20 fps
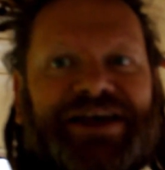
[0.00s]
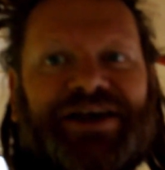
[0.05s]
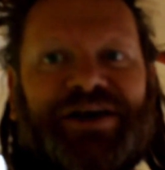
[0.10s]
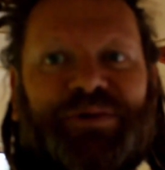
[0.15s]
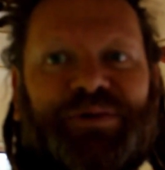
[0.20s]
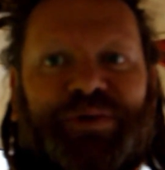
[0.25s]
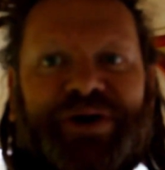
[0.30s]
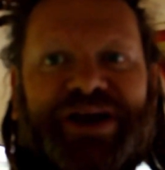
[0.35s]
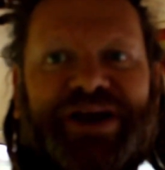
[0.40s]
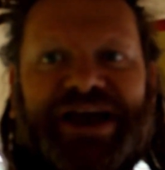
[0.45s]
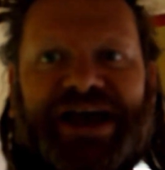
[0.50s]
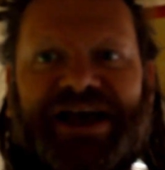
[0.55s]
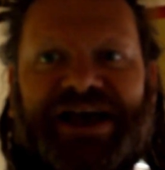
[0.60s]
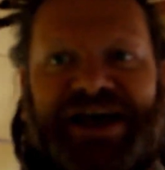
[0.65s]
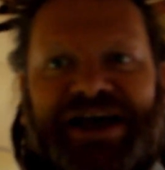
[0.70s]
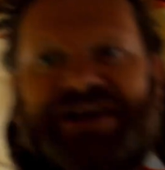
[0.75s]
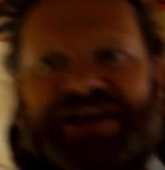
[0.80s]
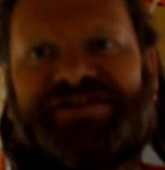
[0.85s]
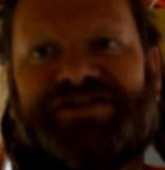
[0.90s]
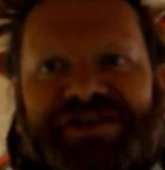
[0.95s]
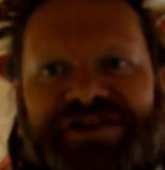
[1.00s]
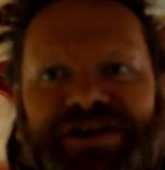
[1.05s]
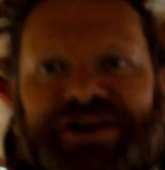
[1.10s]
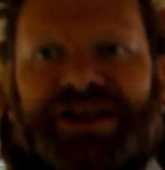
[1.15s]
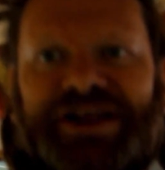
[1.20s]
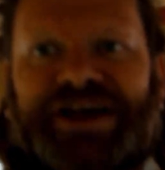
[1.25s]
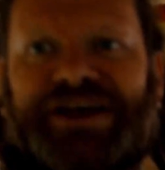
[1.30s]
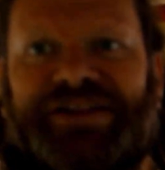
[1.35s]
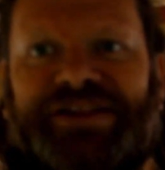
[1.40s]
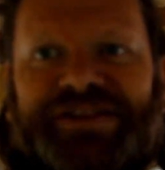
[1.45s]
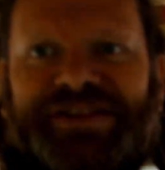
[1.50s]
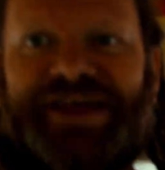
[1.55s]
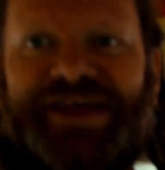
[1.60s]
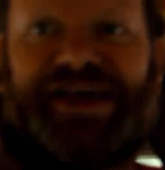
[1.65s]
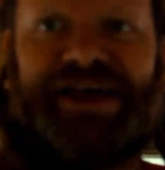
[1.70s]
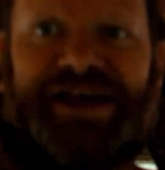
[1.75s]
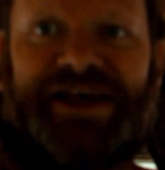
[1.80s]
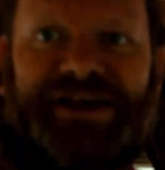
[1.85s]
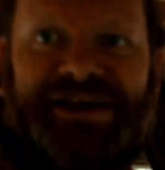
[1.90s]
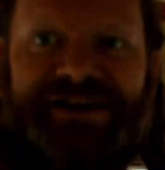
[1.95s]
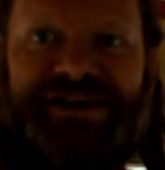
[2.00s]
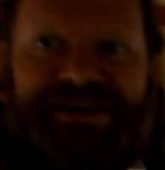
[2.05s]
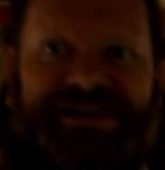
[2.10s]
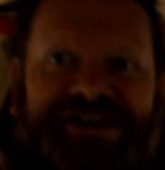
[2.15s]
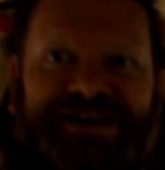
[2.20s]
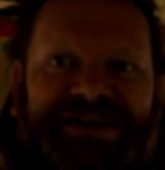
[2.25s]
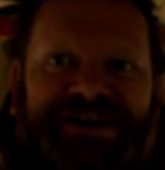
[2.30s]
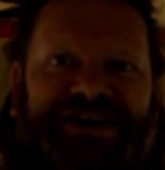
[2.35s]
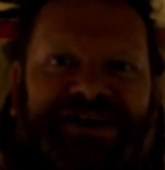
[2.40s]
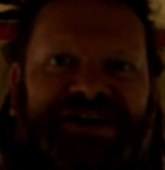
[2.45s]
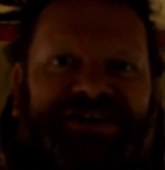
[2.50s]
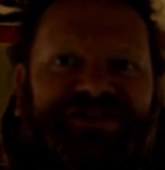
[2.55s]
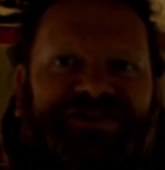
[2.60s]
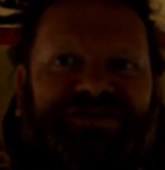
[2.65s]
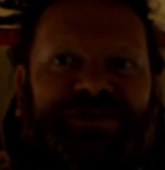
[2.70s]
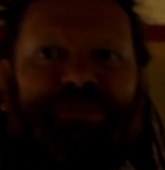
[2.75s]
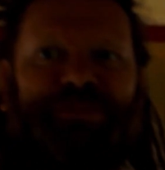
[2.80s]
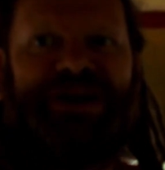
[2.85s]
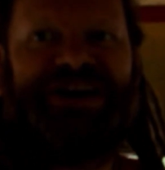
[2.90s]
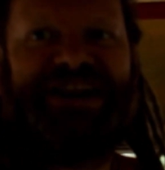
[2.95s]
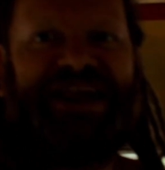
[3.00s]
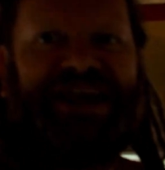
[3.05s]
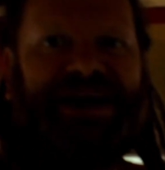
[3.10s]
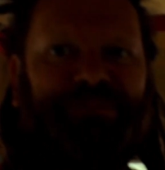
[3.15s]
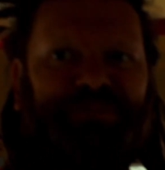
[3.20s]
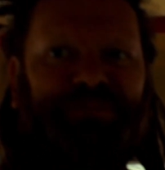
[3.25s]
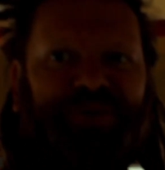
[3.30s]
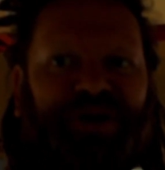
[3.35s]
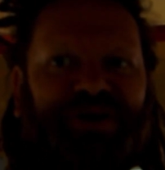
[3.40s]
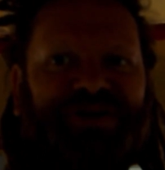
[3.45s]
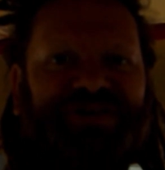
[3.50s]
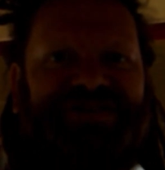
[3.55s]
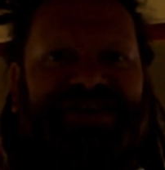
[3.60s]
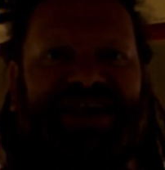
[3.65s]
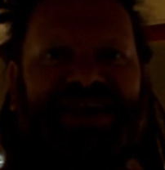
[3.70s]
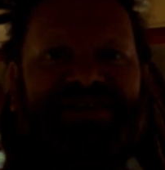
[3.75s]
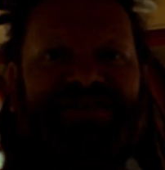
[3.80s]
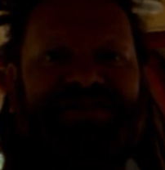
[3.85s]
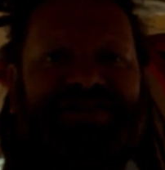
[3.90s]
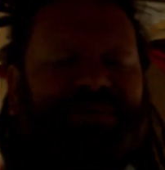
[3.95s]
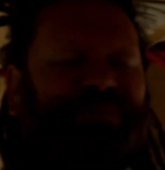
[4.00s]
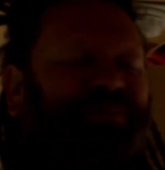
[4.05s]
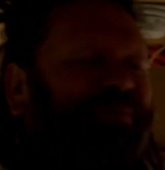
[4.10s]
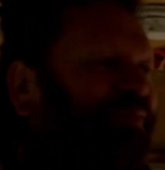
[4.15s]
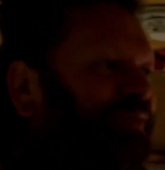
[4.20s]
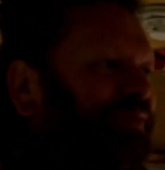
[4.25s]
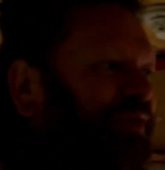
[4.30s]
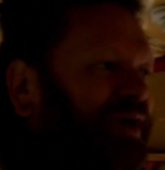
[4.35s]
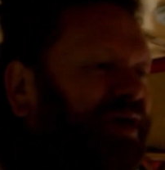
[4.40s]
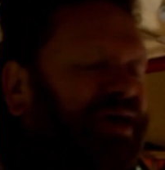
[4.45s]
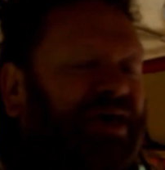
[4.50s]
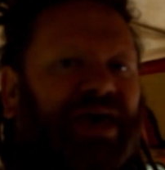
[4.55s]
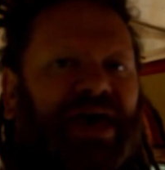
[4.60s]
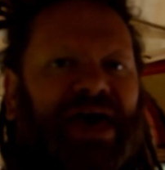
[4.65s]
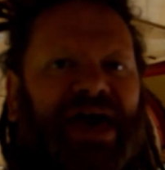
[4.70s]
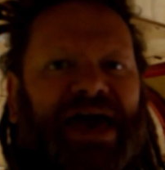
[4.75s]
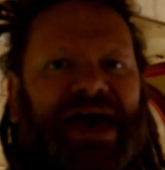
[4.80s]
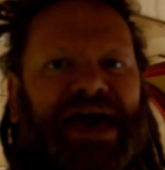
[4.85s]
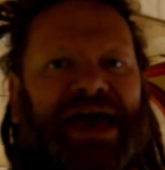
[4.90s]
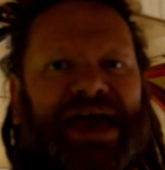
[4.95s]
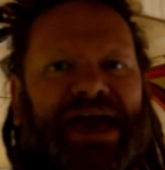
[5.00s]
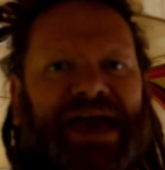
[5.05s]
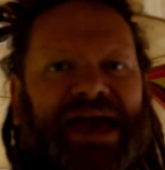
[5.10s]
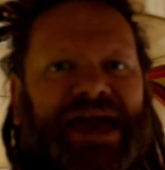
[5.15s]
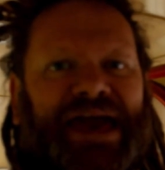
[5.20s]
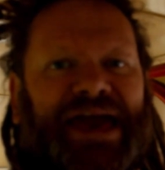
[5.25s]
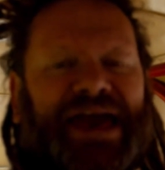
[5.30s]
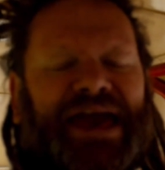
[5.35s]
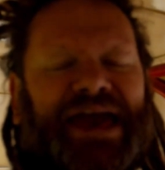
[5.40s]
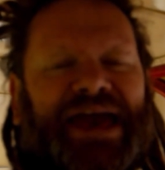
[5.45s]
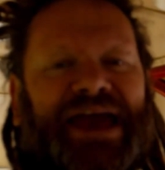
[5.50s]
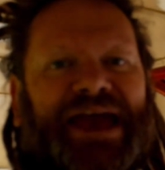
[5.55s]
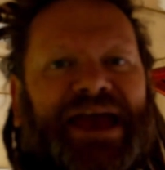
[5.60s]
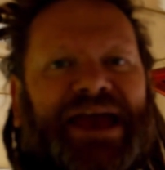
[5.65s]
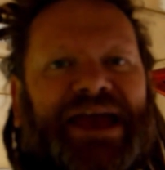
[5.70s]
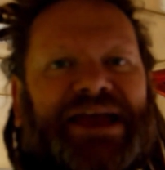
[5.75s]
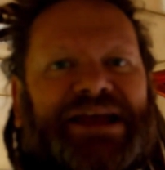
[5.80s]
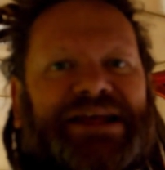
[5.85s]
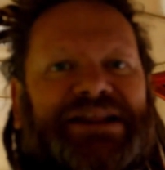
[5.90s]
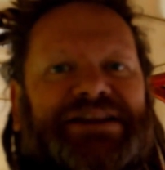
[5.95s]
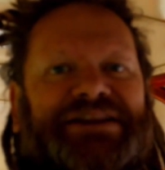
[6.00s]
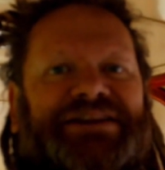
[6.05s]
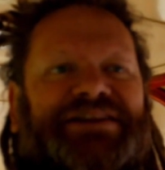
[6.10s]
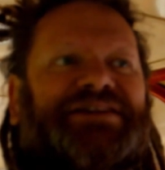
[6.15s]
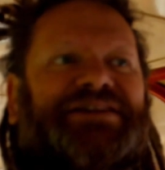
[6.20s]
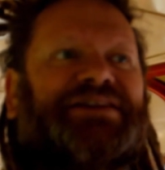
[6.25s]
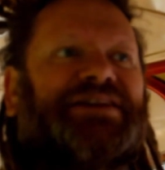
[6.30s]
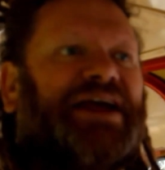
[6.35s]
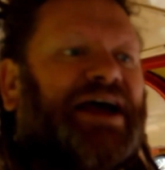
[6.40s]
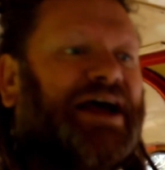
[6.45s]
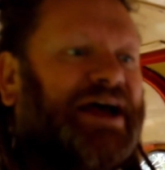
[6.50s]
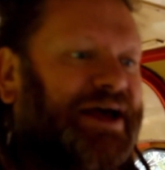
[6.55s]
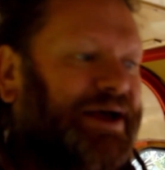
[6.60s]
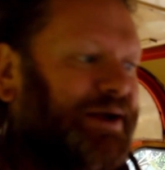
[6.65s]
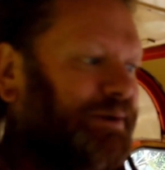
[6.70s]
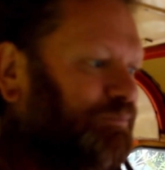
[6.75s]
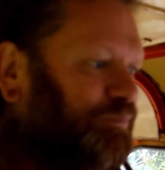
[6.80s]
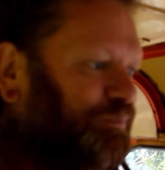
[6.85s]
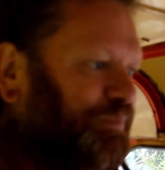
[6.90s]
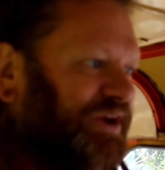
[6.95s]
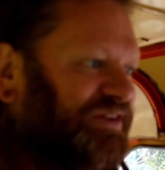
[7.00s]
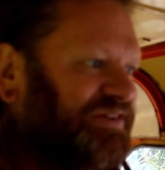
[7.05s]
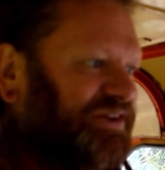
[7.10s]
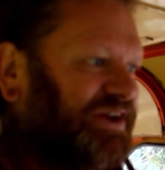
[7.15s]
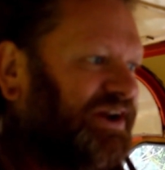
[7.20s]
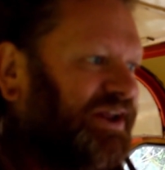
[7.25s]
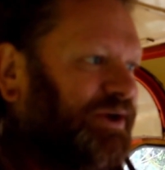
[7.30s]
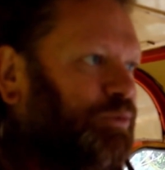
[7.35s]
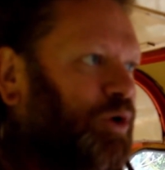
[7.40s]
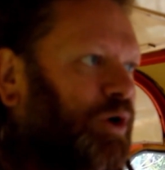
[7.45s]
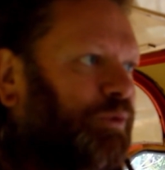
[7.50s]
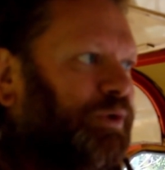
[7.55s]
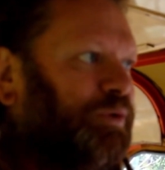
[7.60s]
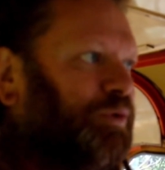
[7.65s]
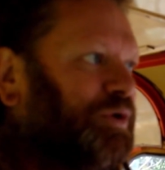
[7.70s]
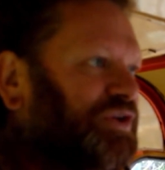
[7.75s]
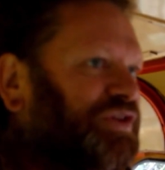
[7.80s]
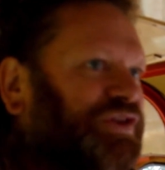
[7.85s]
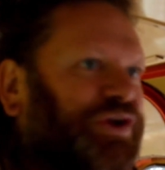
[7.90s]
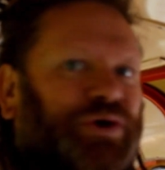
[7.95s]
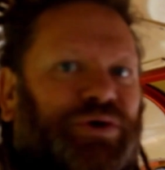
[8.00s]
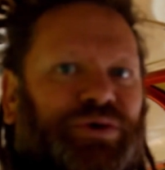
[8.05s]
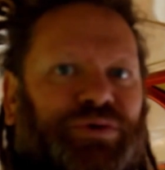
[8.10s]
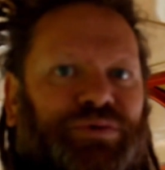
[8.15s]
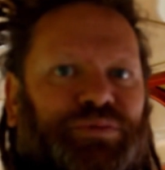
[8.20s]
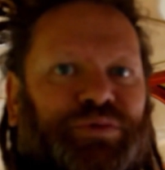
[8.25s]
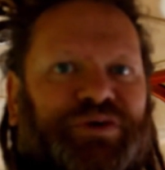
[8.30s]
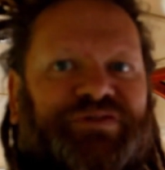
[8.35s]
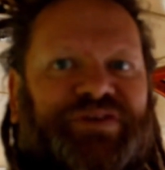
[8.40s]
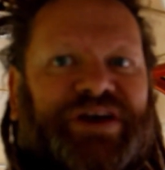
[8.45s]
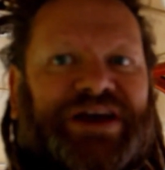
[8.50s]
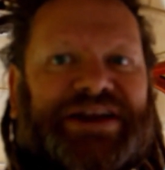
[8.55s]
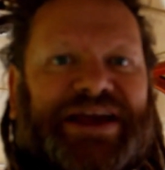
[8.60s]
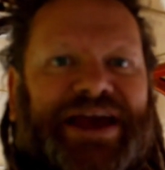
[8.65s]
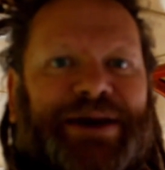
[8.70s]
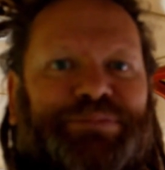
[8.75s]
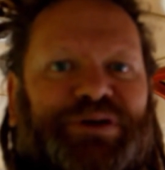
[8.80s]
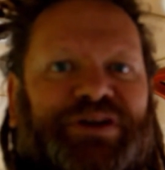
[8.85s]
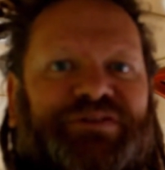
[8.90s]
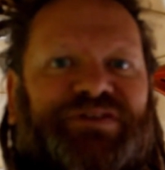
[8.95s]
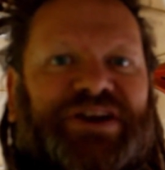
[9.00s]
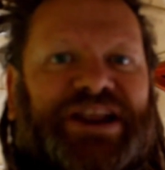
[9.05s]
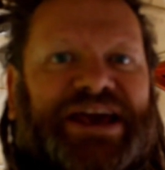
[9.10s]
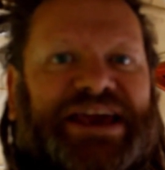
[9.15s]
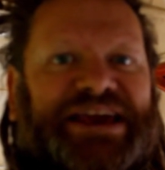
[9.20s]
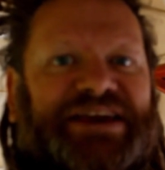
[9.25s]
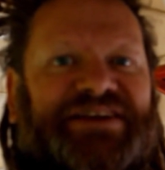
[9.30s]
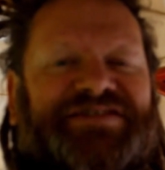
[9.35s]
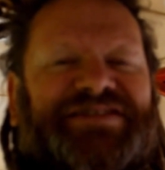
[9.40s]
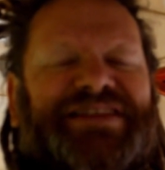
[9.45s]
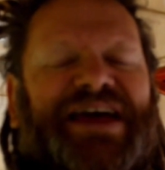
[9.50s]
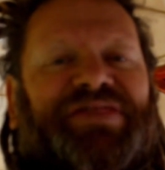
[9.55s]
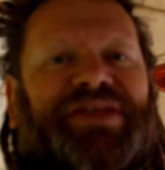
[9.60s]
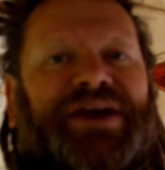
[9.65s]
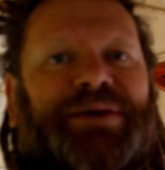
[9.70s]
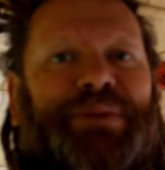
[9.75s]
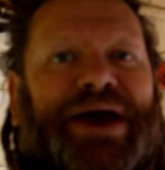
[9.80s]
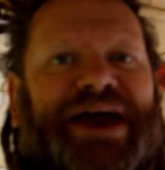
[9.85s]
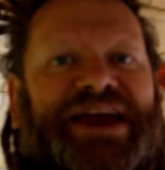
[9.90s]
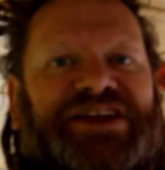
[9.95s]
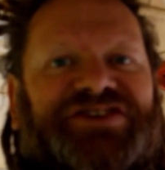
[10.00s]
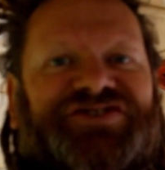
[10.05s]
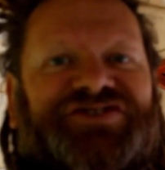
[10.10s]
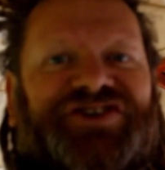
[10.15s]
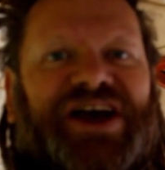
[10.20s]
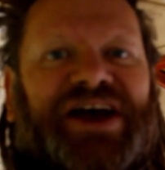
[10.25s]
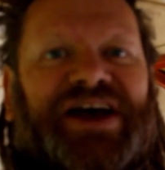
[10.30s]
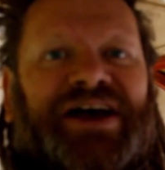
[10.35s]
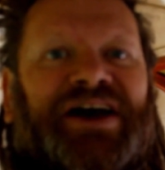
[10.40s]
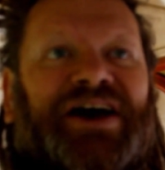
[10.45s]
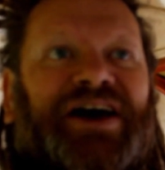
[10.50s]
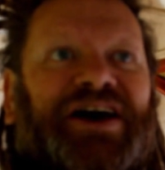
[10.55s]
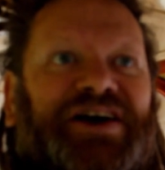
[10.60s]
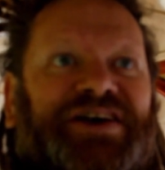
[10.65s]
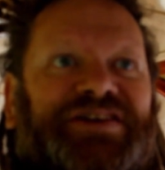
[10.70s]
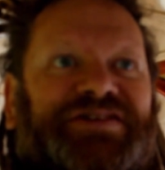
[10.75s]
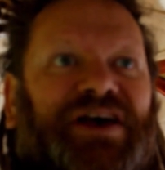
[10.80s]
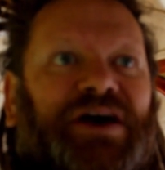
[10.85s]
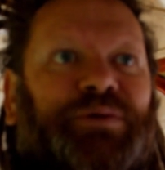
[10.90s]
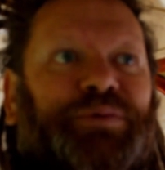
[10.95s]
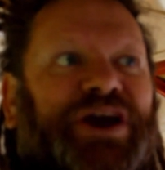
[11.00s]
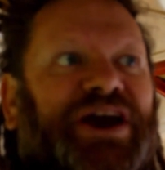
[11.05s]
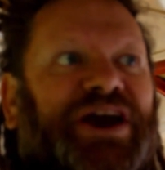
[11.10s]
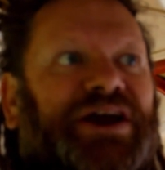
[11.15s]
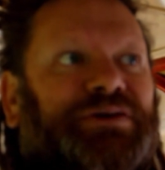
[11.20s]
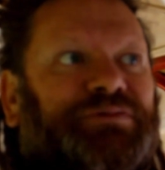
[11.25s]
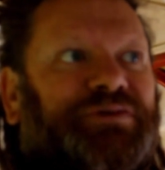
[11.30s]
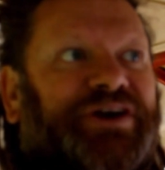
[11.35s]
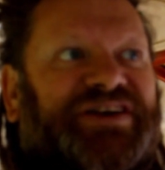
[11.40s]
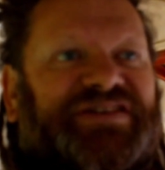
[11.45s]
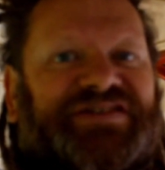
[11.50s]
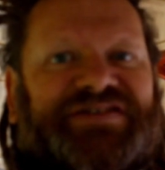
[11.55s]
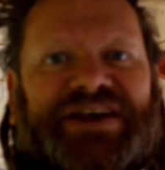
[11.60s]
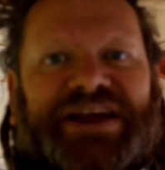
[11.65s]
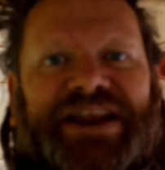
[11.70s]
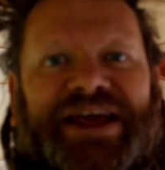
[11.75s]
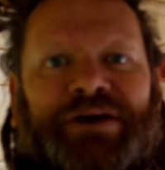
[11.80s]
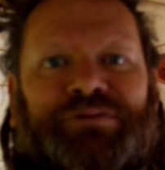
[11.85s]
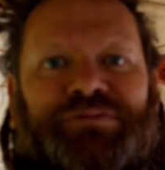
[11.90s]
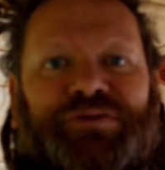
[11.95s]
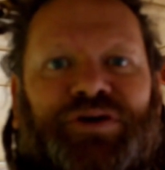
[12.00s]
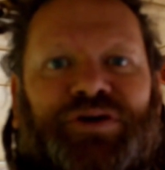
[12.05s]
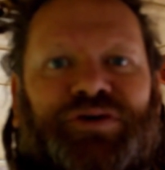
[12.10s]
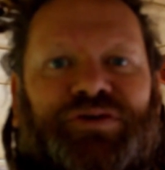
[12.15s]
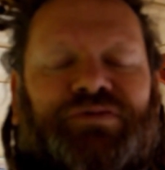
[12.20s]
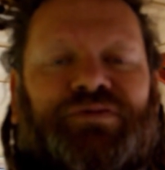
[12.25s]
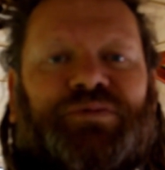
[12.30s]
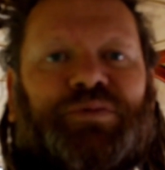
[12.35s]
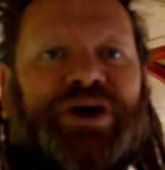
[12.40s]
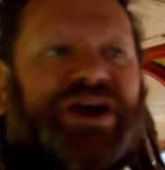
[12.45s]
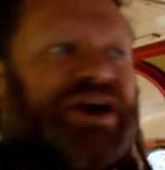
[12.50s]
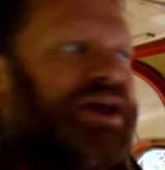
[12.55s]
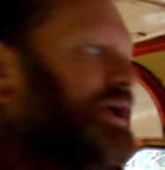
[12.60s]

we are still in the stripping down process, and basically what we want to do, we found a couple of leaks, nothing major, so we're going to reseal our roof. We're going